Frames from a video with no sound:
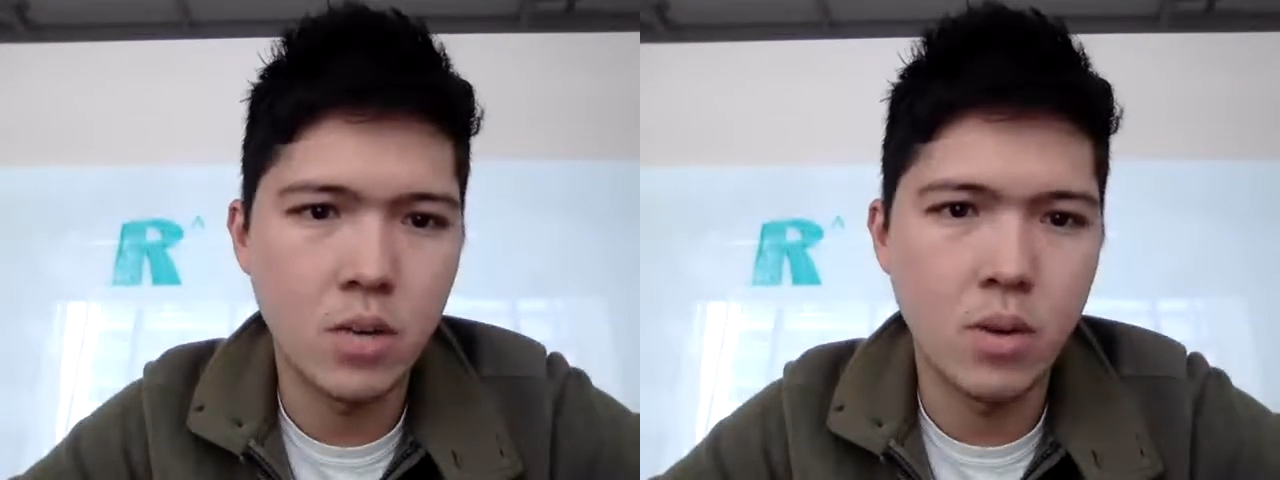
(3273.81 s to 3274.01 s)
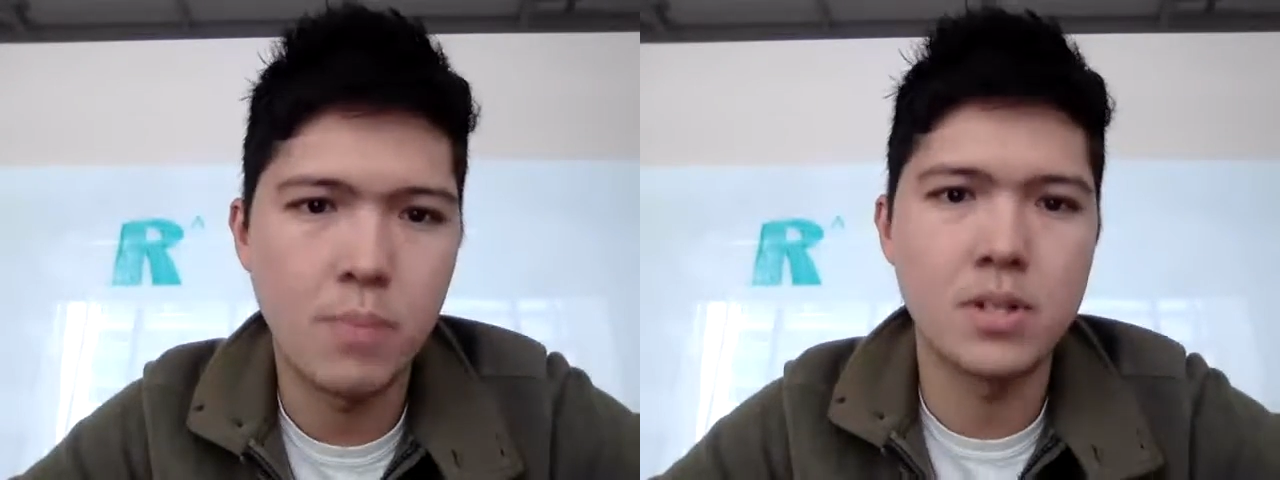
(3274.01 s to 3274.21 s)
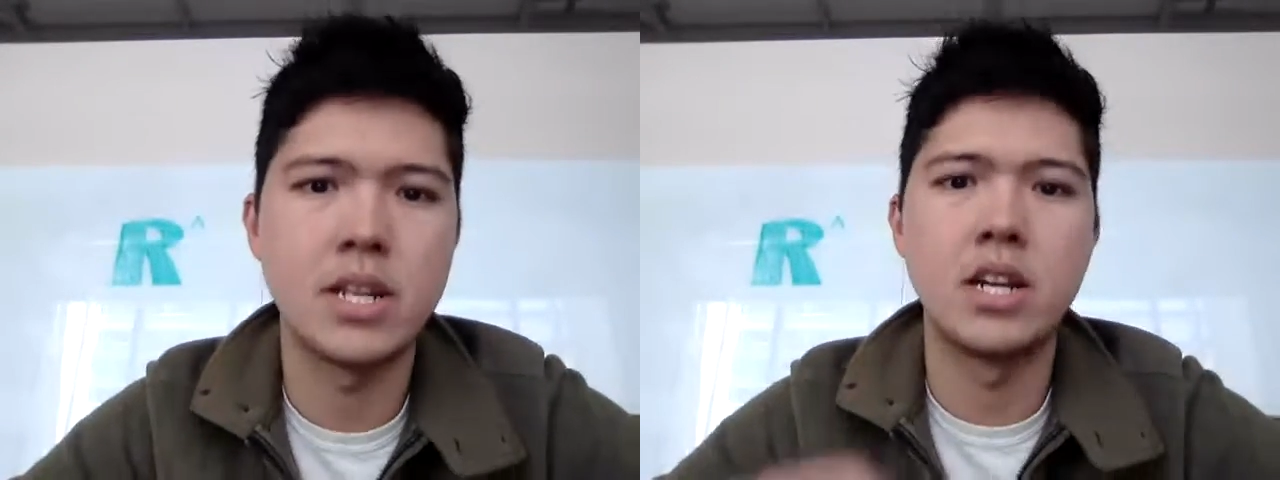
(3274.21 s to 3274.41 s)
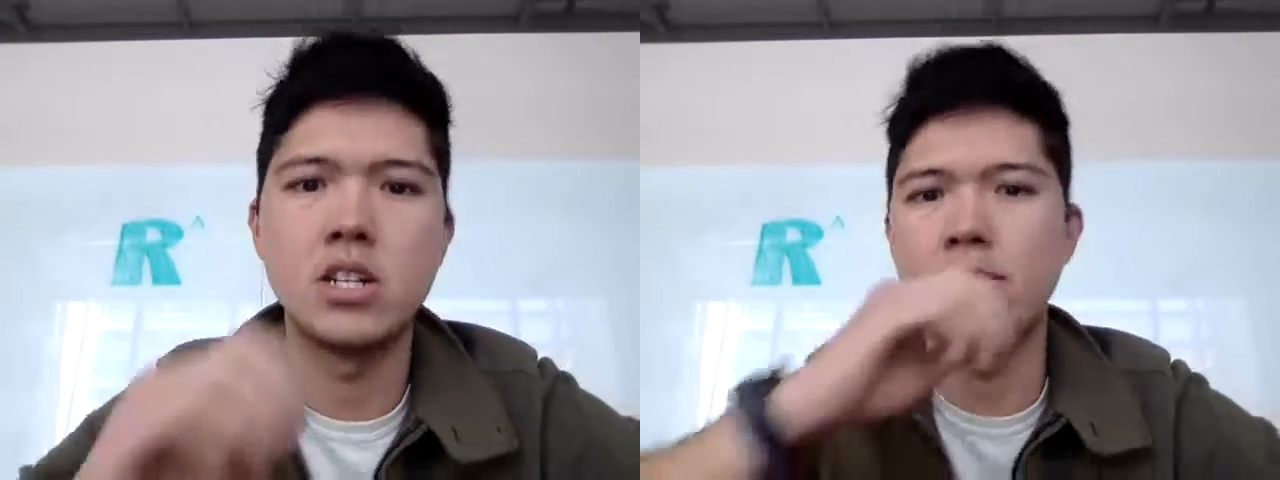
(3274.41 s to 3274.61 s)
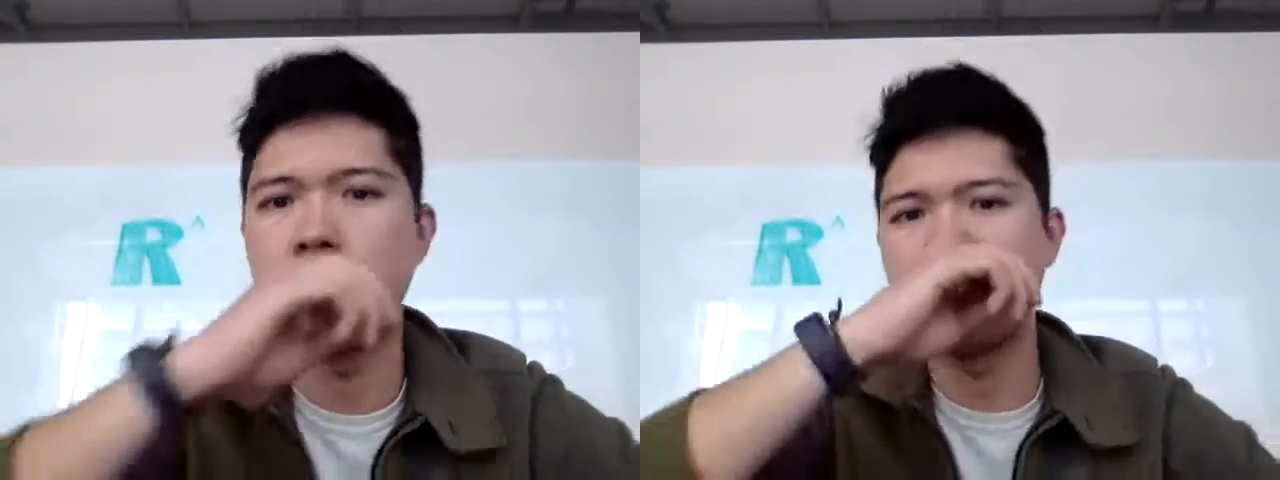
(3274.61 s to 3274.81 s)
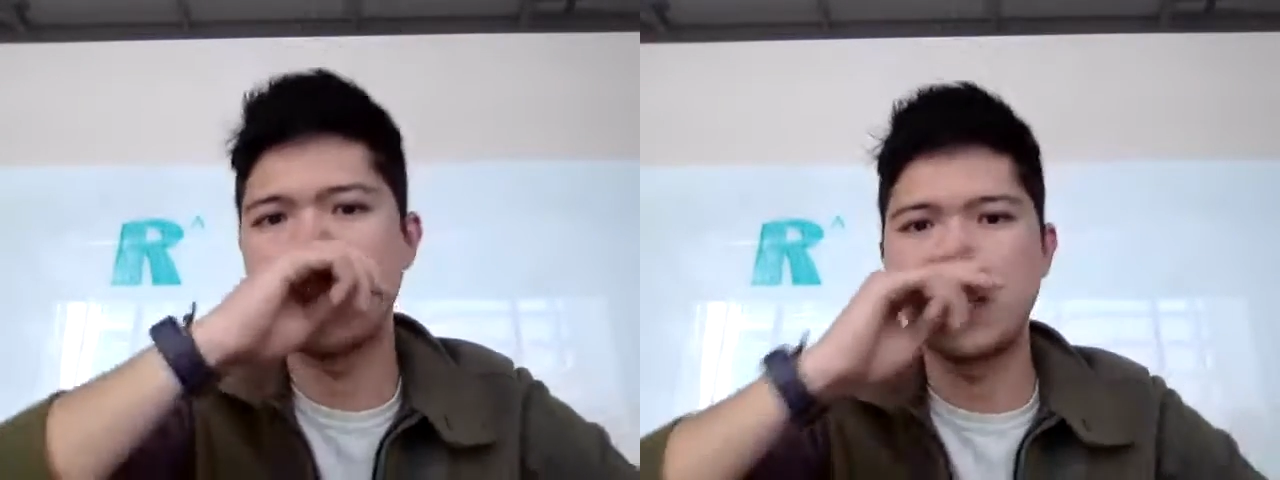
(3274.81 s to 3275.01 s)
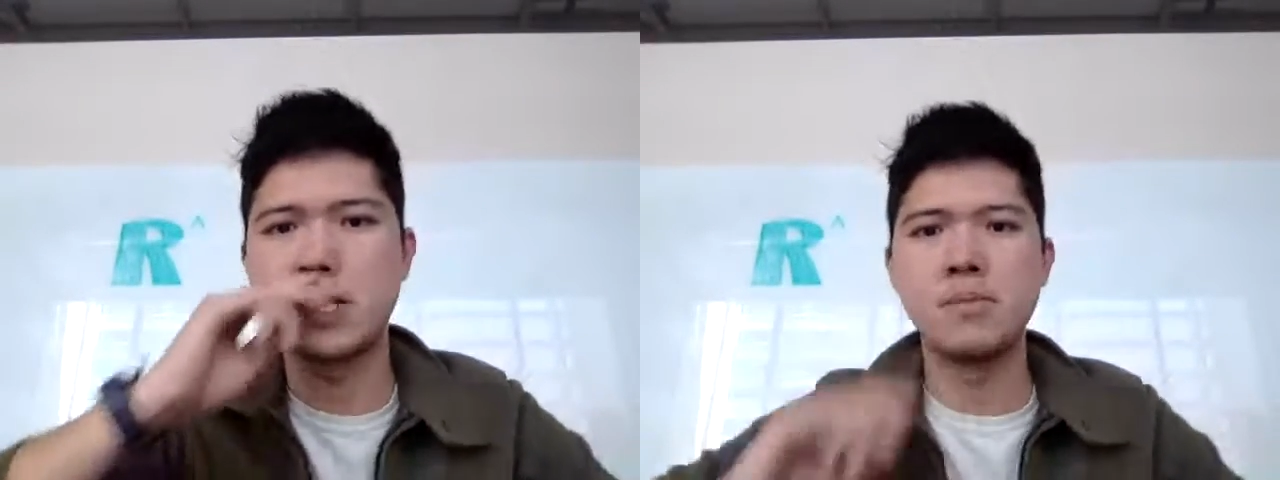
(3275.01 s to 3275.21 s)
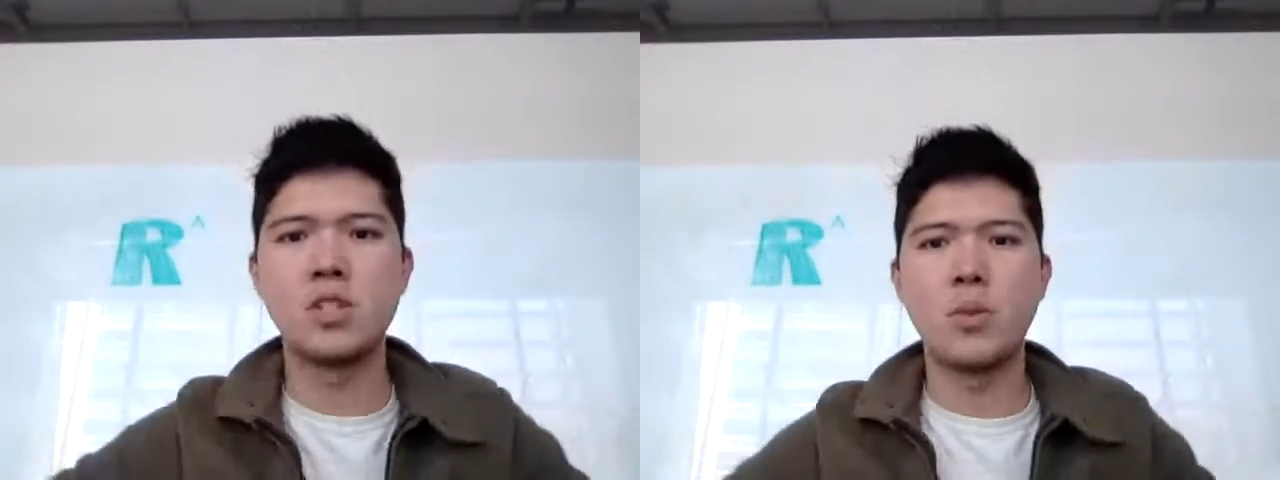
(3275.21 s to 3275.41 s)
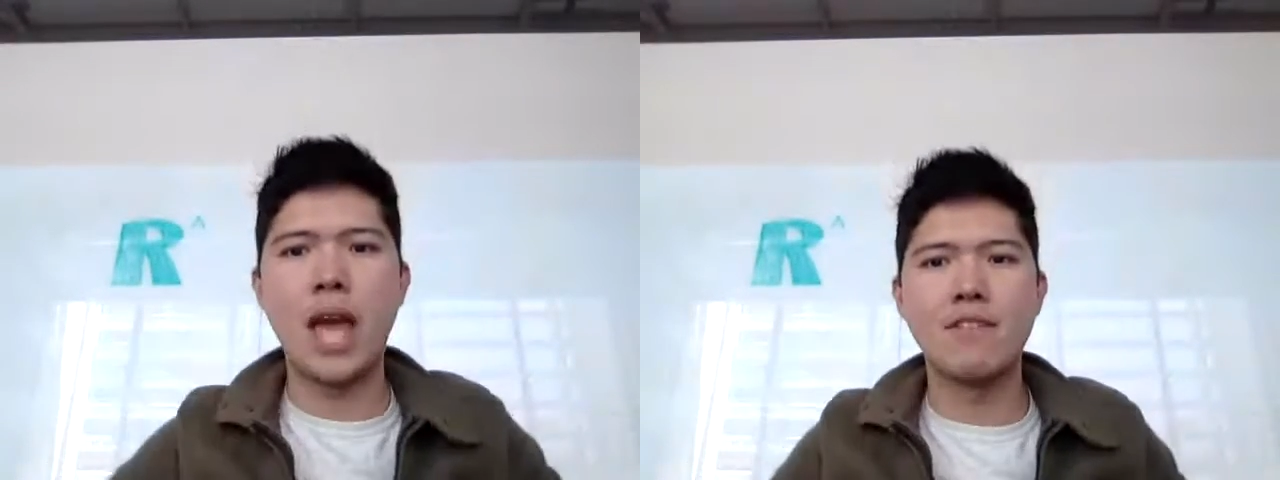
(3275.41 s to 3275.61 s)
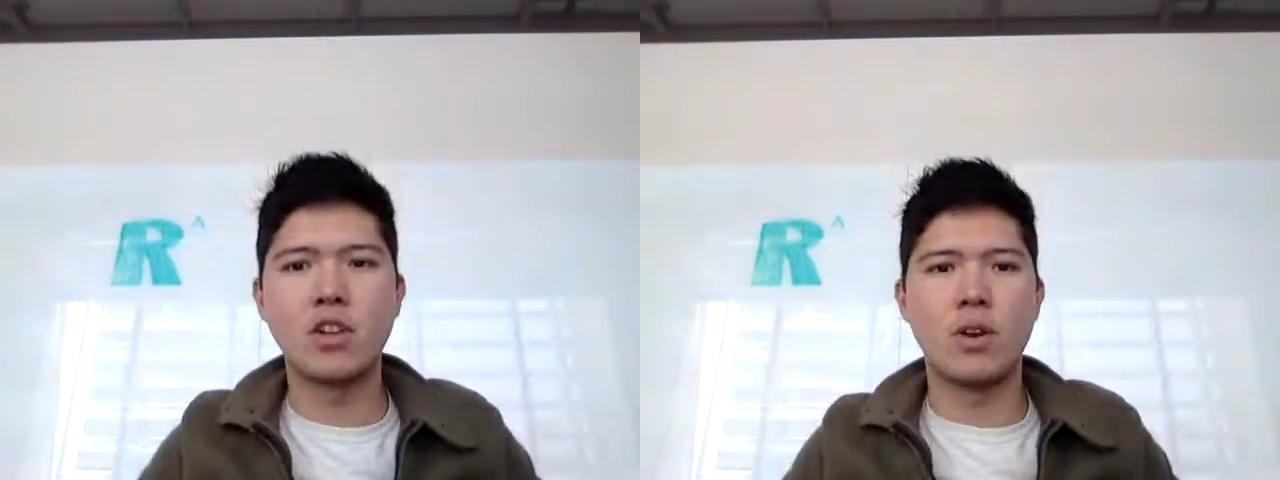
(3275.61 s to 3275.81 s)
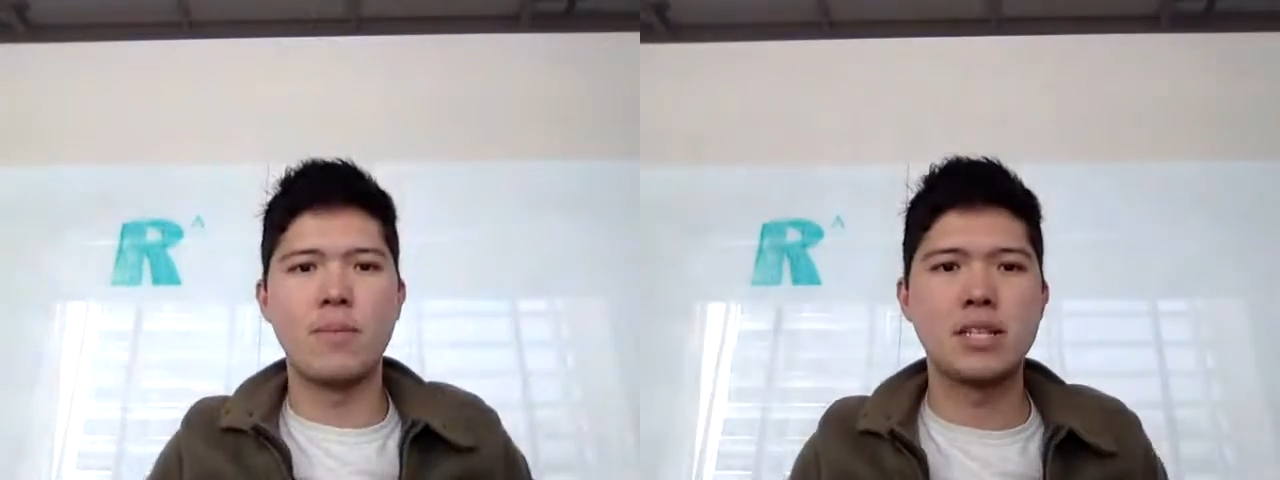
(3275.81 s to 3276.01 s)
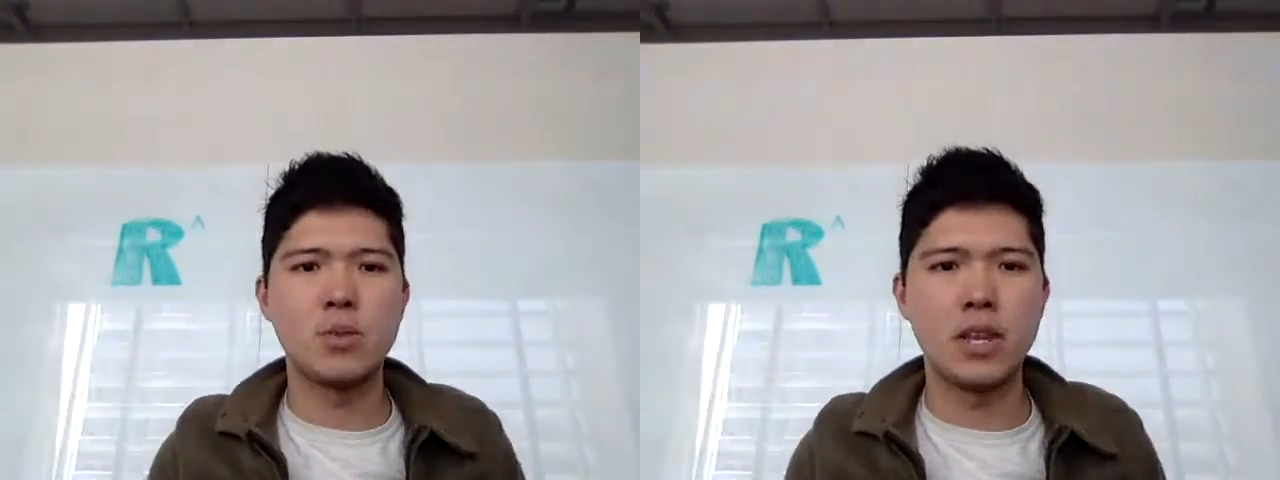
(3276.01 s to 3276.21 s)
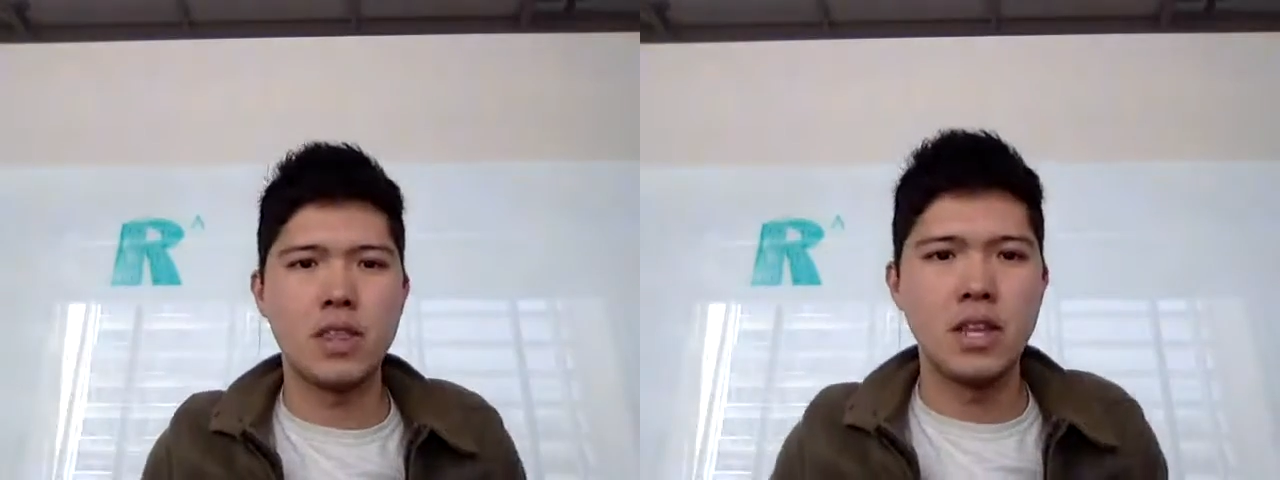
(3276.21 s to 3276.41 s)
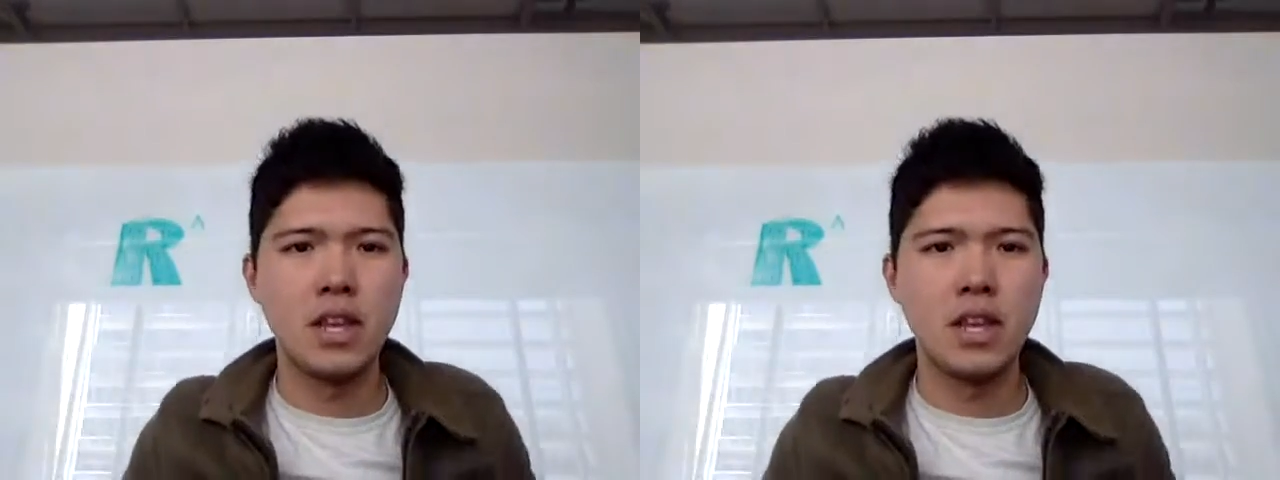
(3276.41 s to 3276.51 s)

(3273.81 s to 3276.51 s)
what percentage of health systems do we have agreements with,